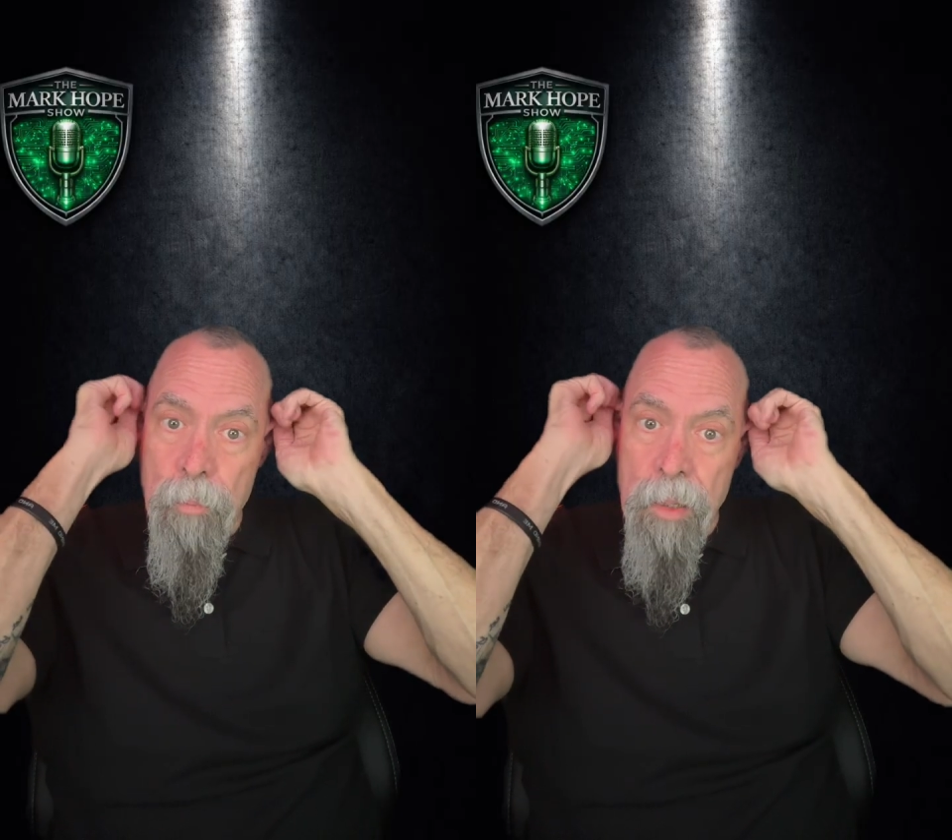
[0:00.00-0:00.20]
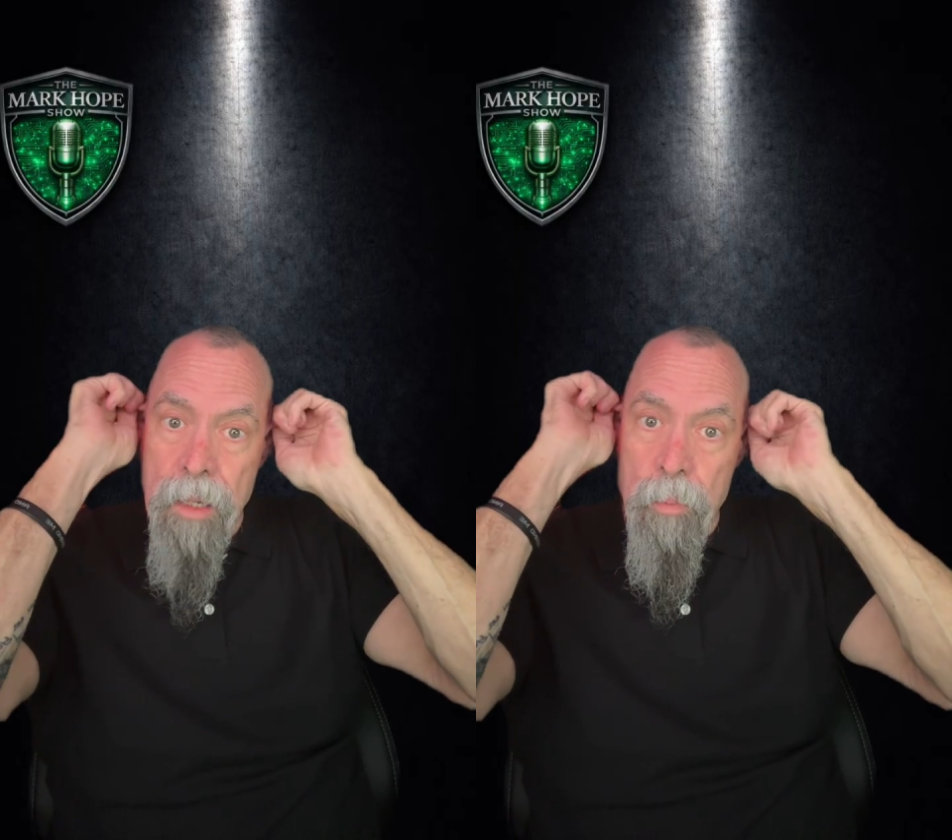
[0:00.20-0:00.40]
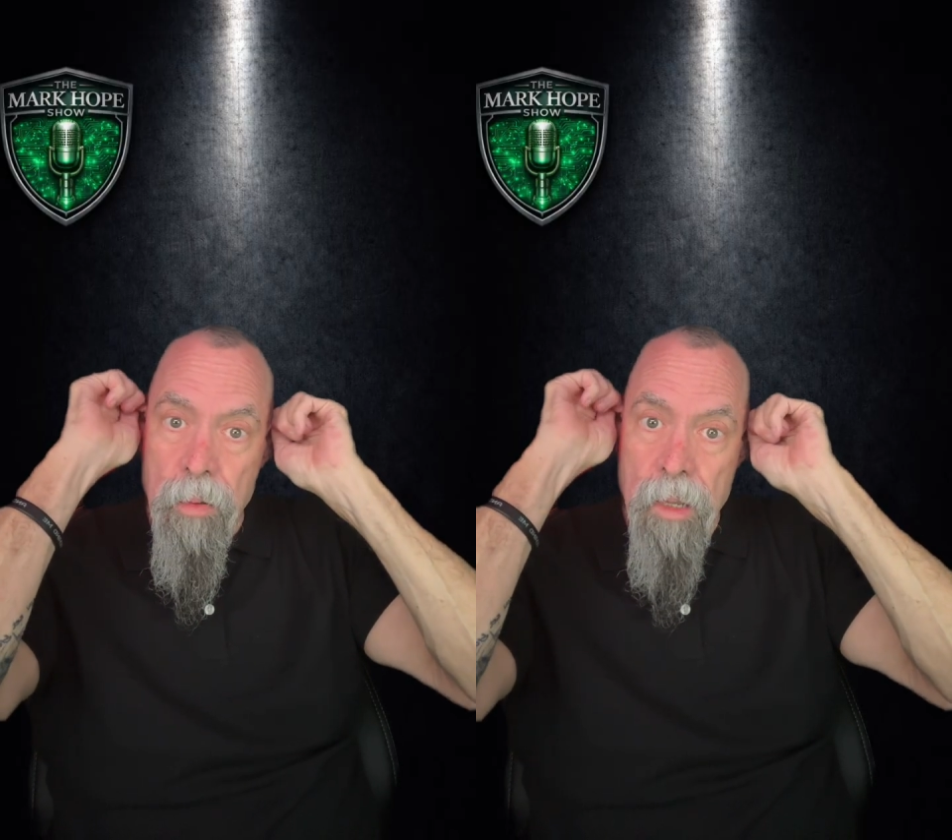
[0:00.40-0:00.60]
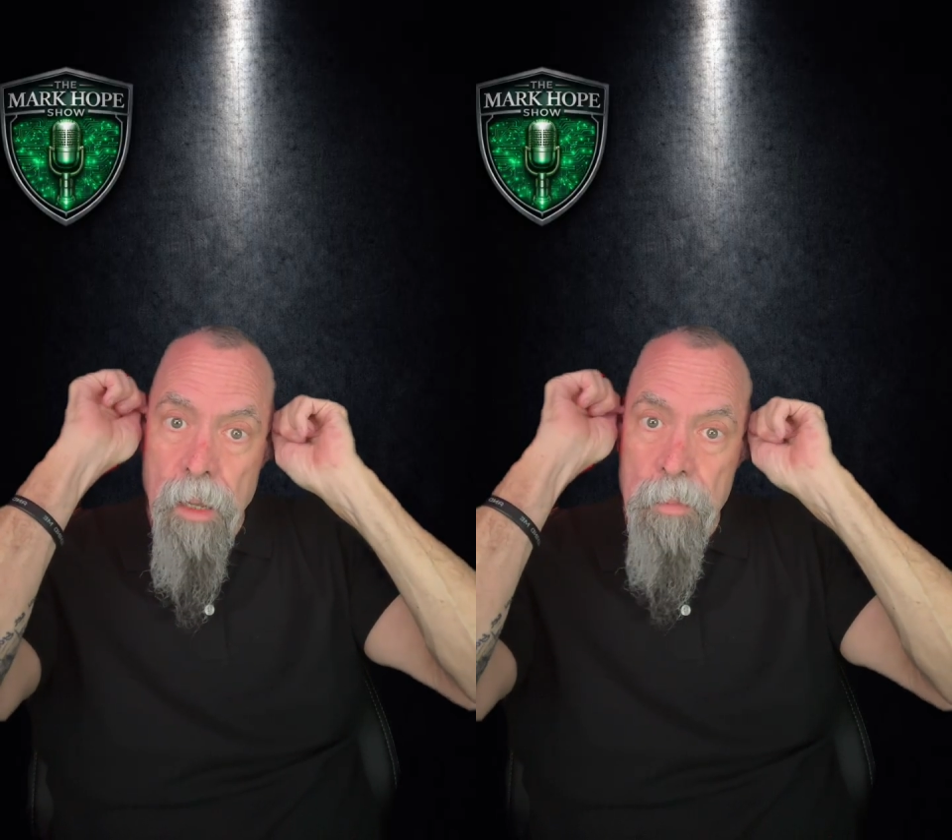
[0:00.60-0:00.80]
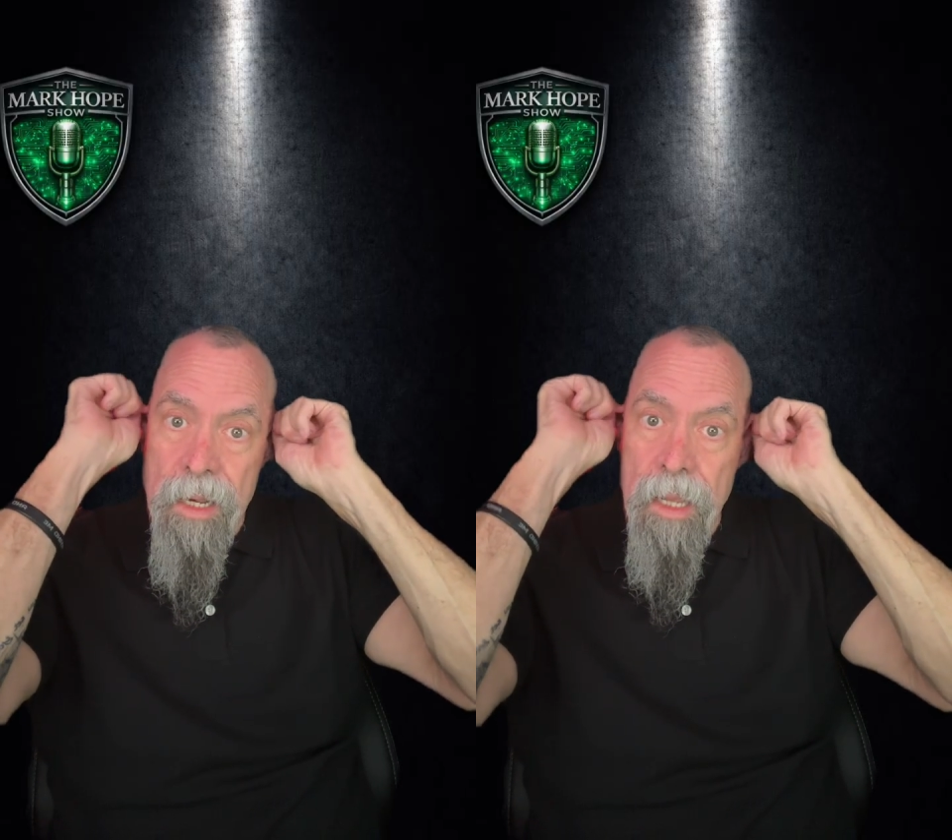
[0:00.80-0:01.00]
people
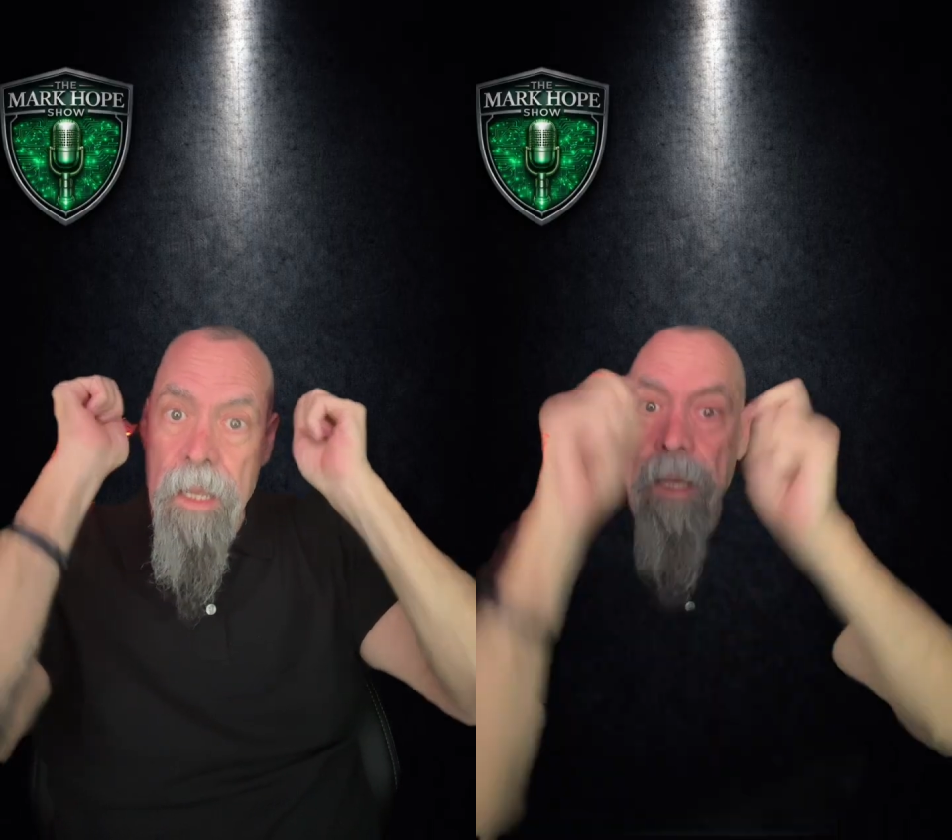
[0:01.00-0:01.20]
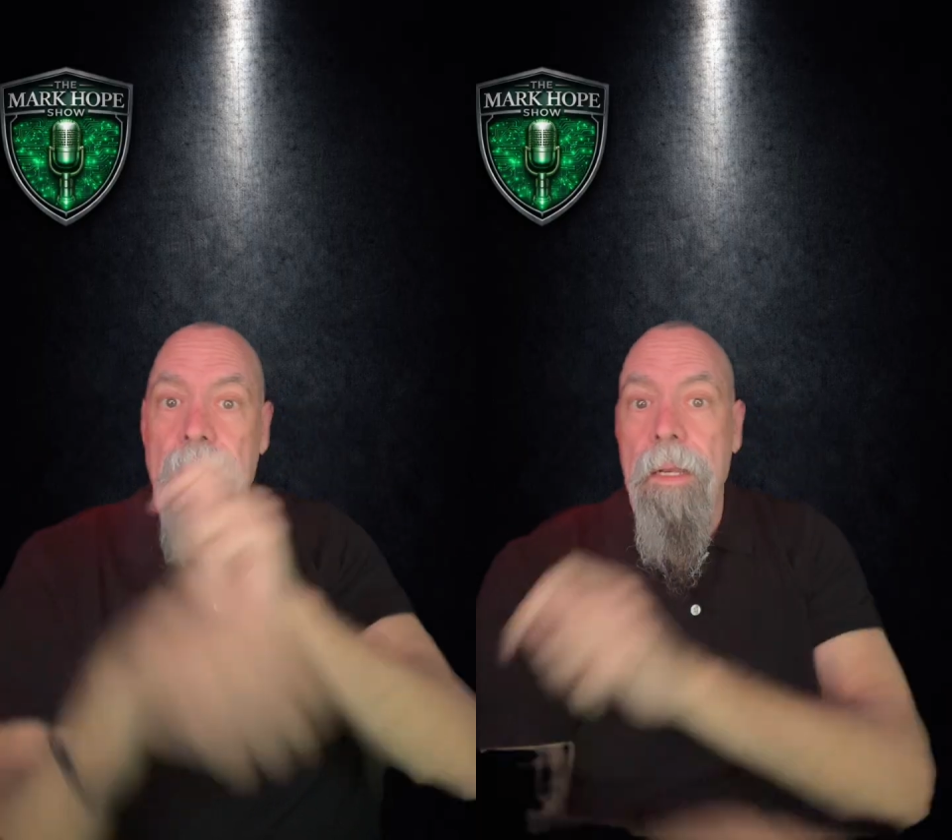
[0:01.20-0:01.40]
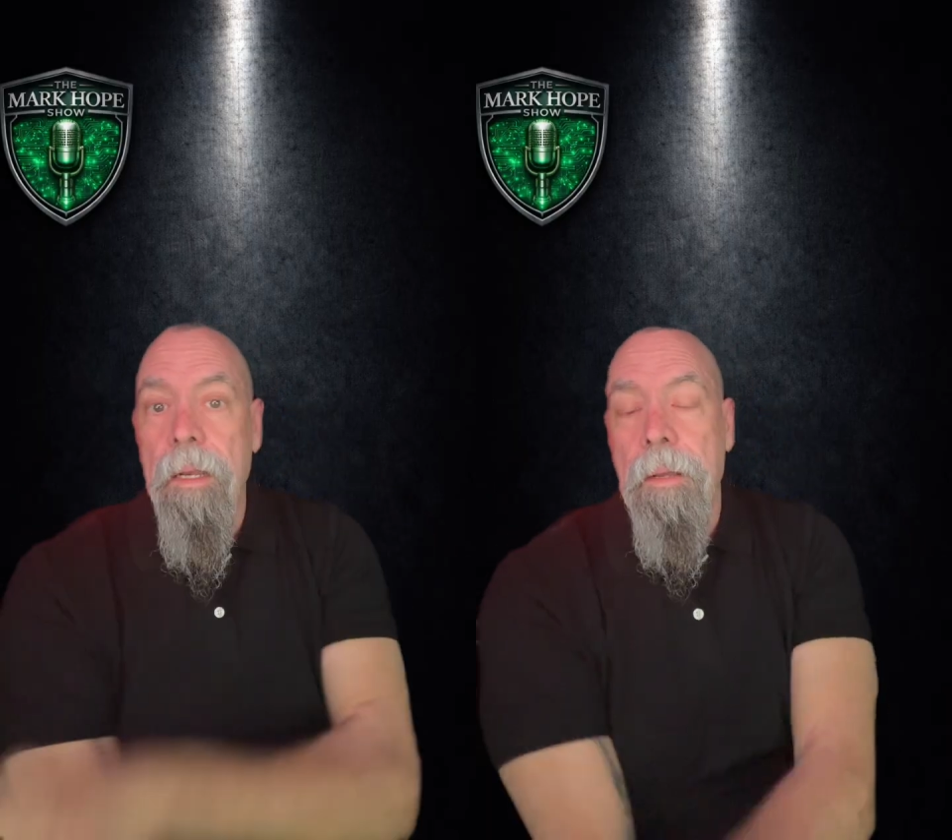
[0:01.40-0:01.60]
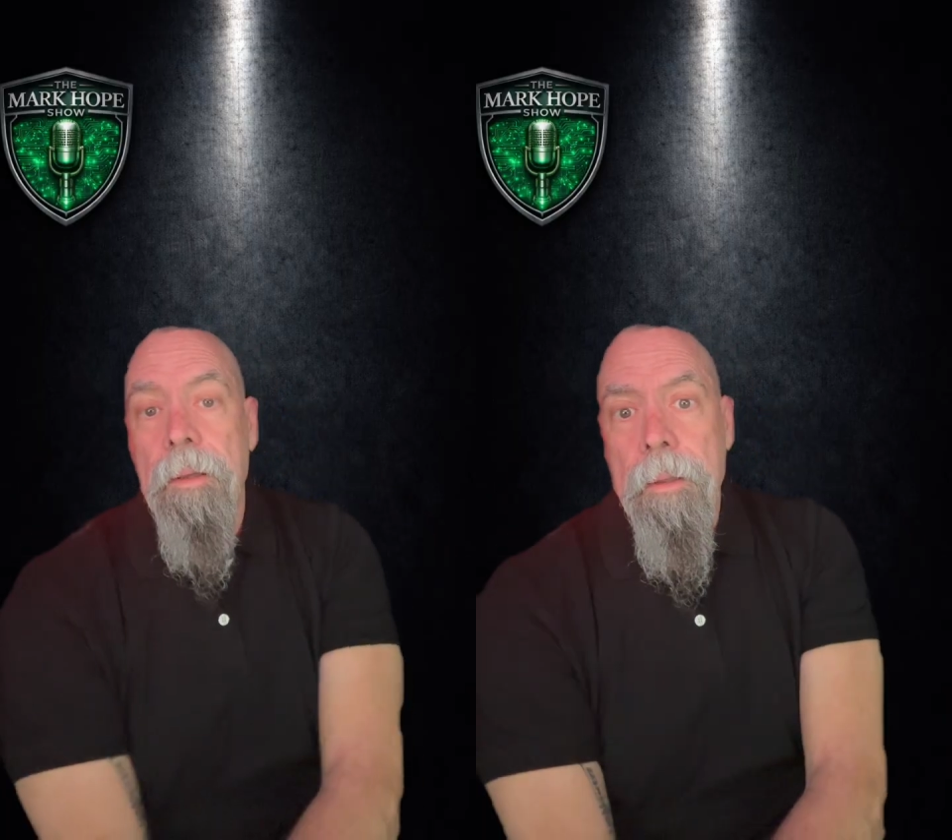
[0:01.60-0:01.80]
coming in